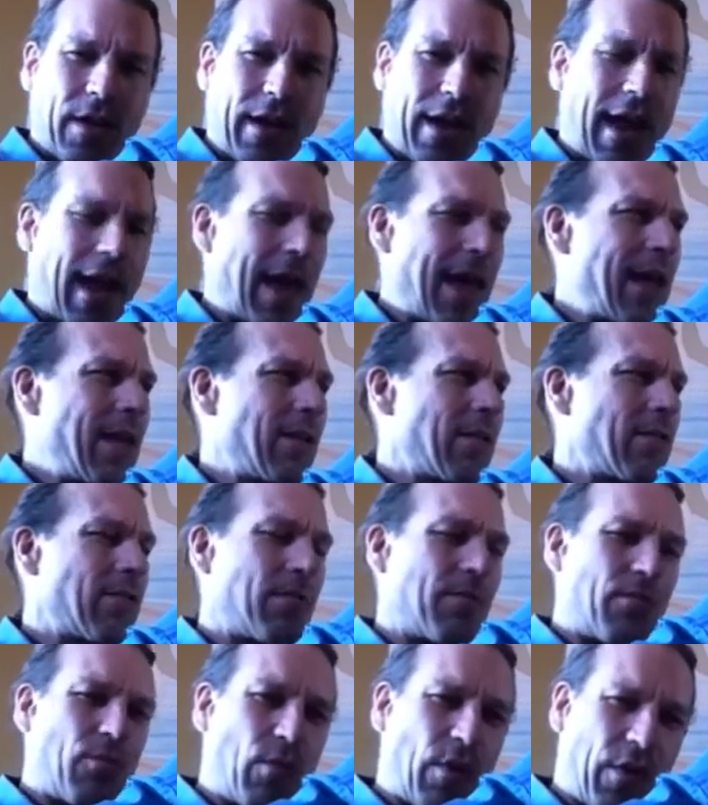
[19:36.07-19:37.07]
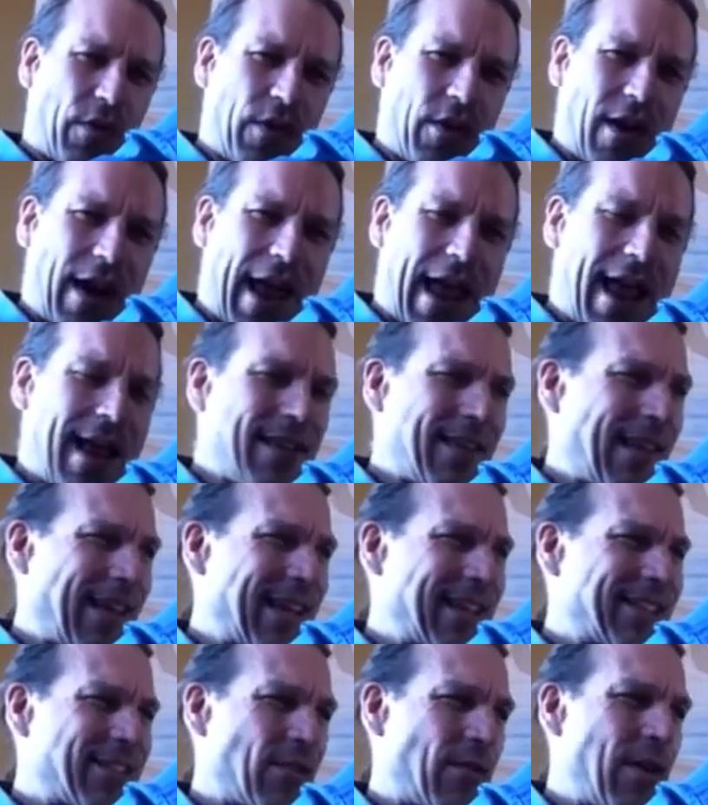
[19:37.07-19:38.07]
okay, with your hands
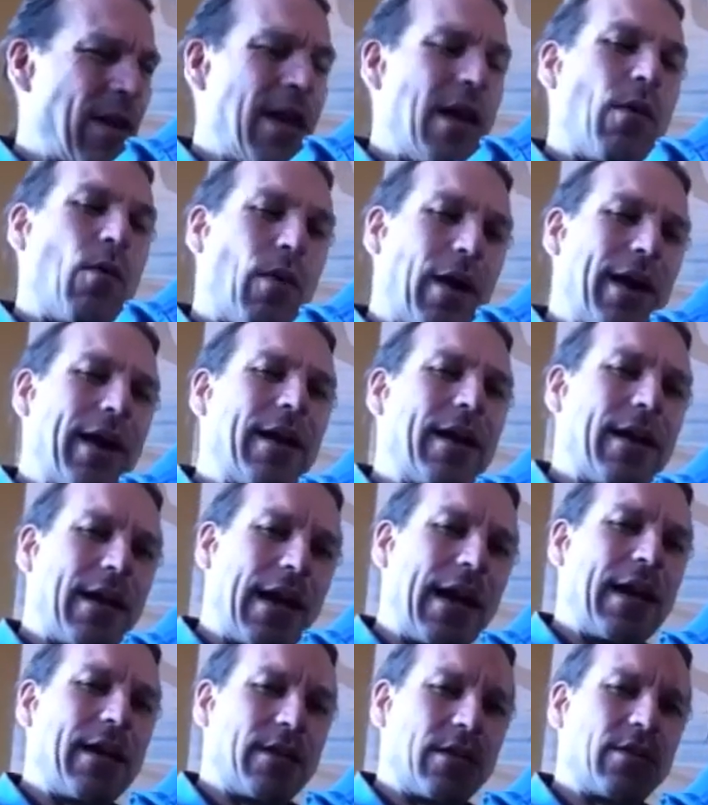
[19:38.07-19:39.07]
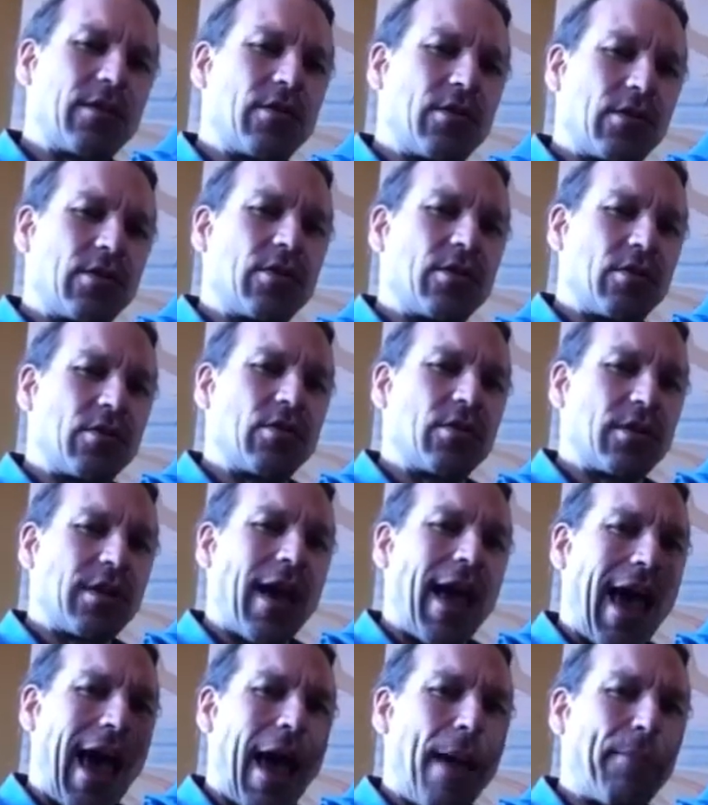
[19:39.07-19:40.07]
like this. So what it needs
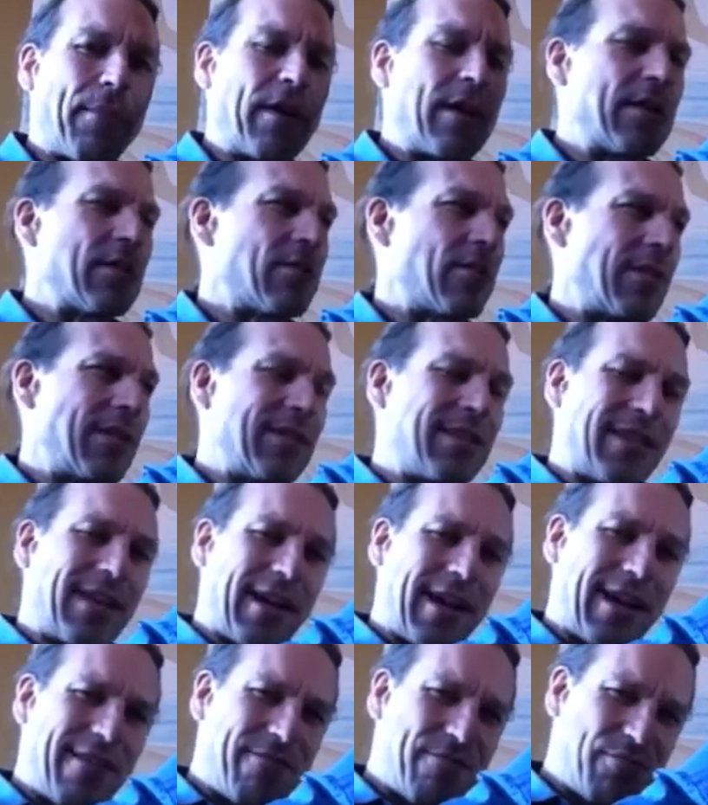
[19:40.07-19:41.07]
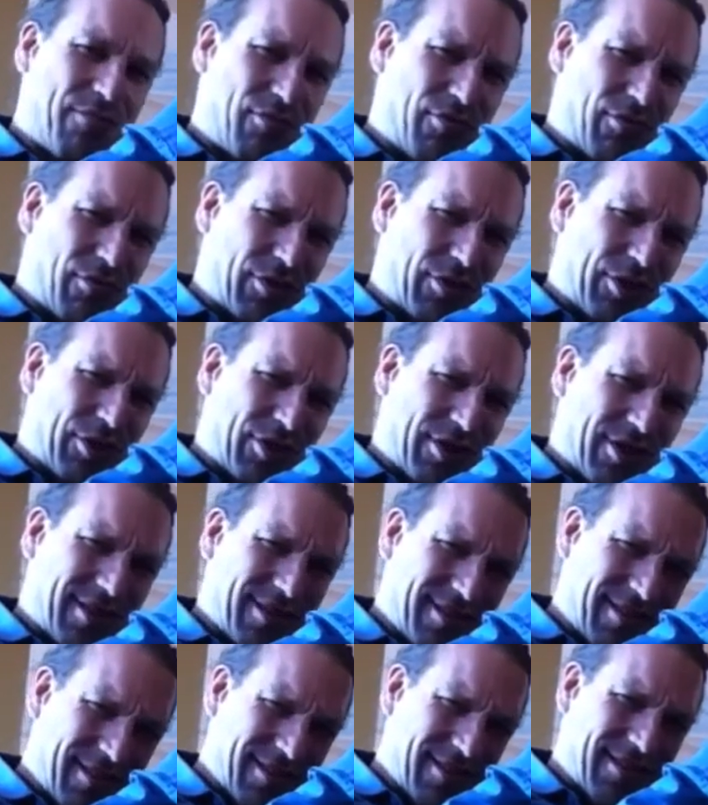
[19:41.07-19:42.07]
to happen is you need to kind of push
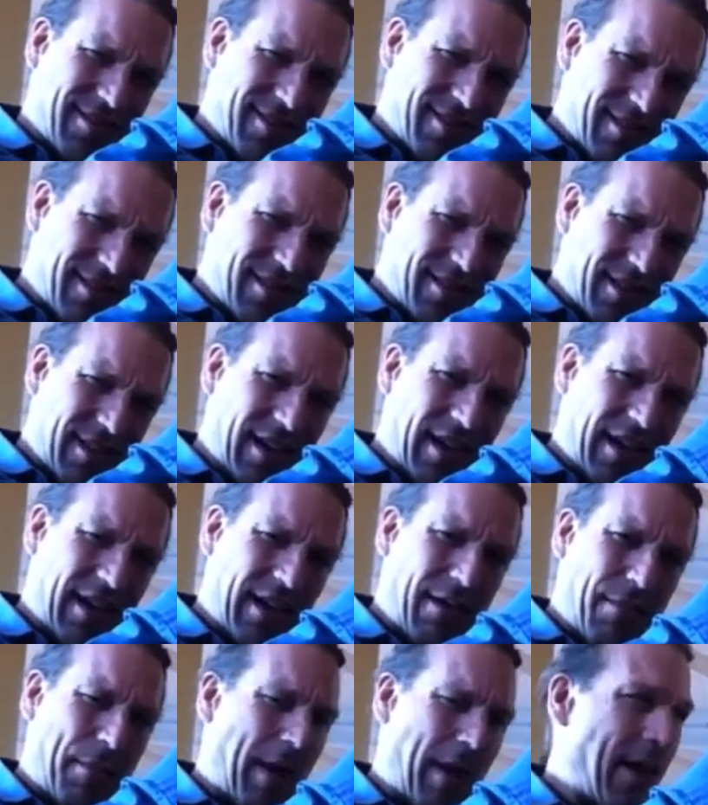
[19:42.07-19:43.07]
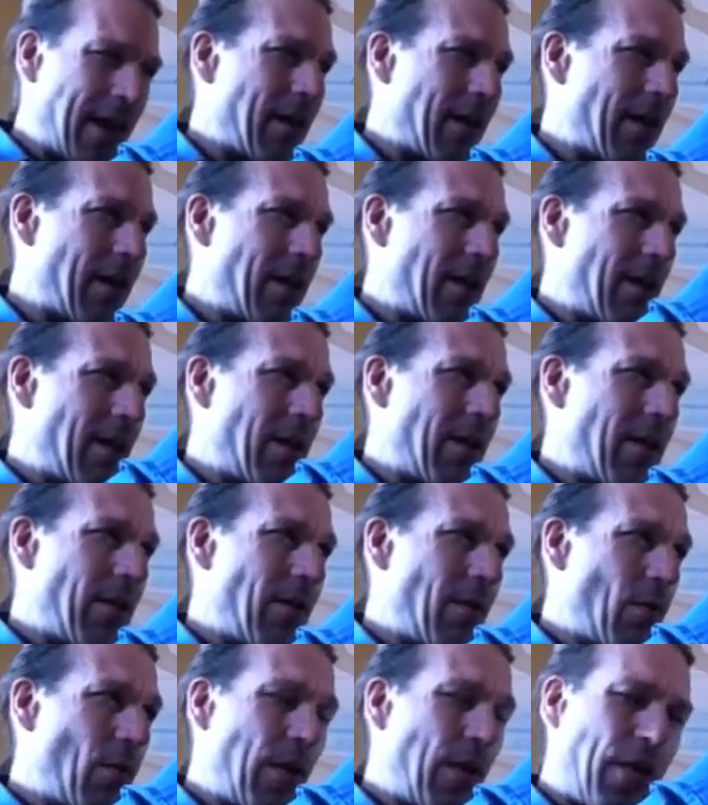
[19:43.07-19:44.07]
a little bit
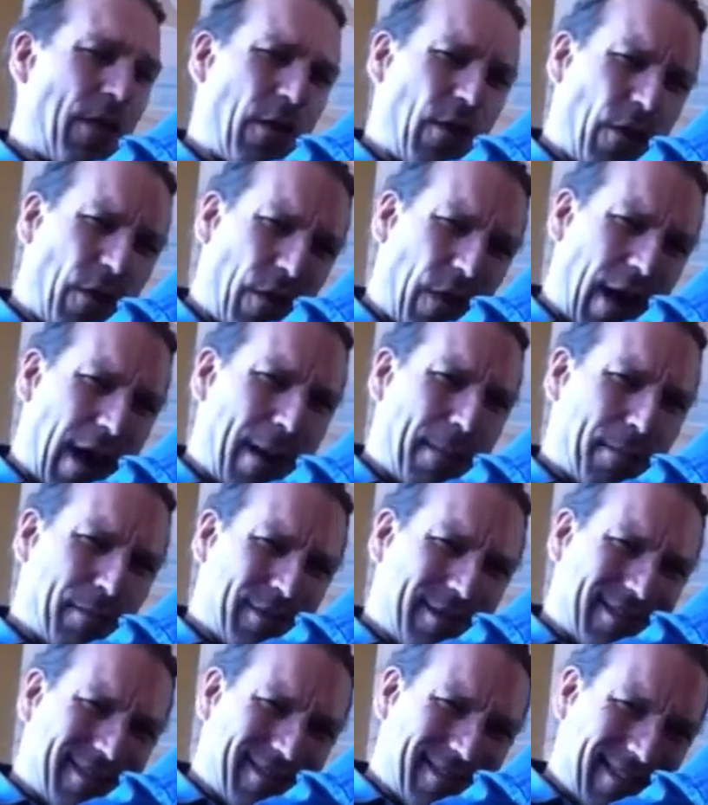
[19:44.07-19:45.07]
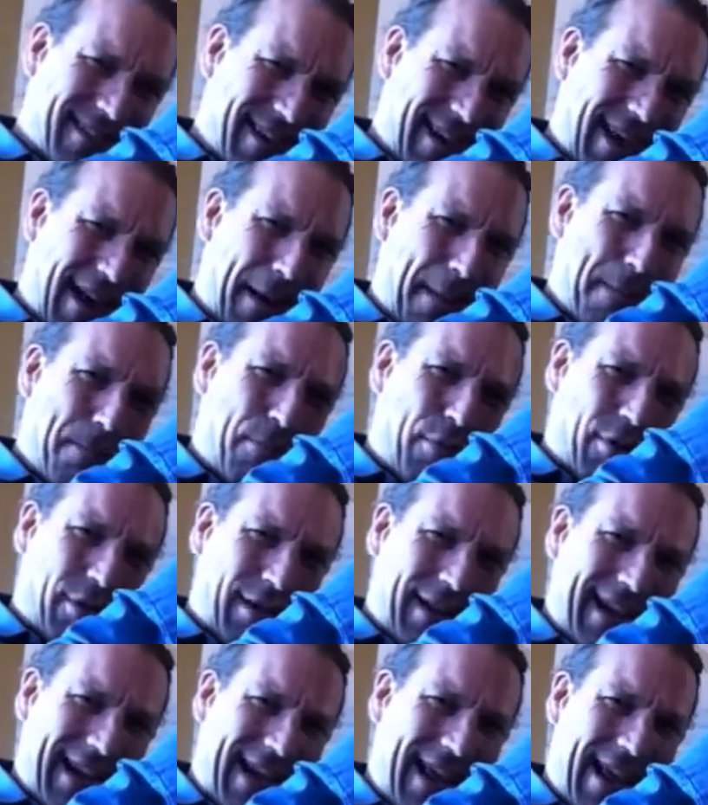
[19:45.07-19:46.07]
with your thumbs, and I'm
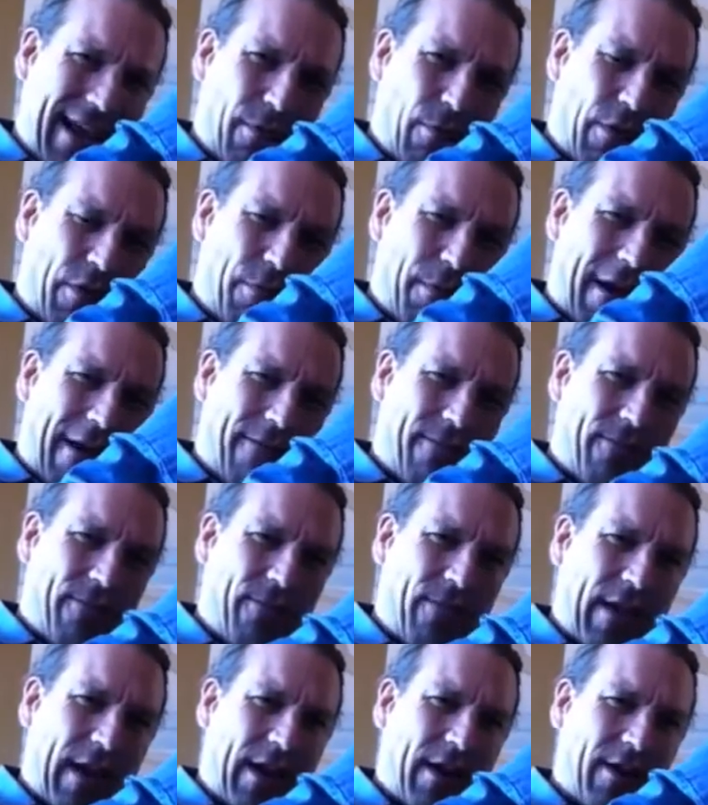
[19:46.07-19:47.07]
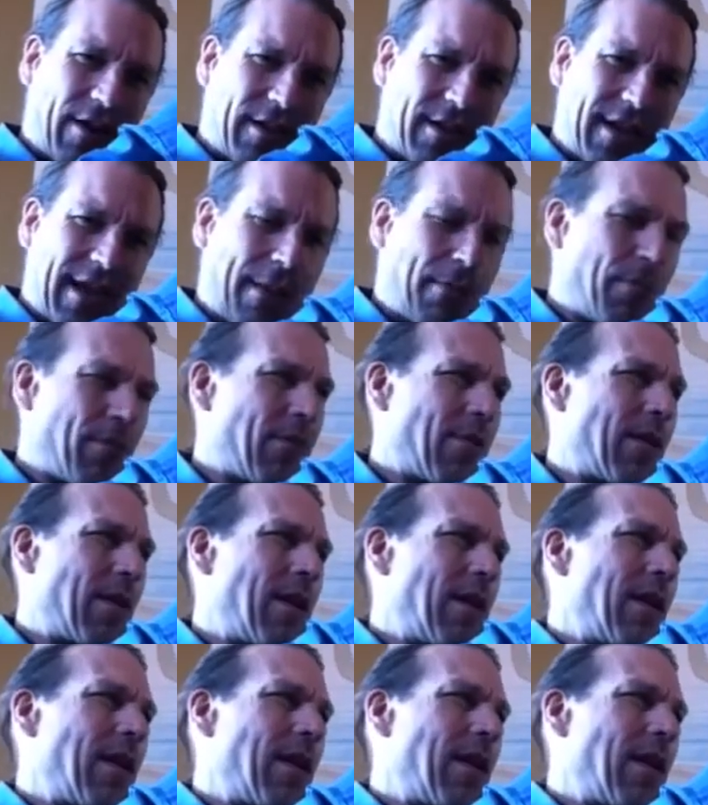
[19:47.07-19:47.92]
pulling in with my fingertips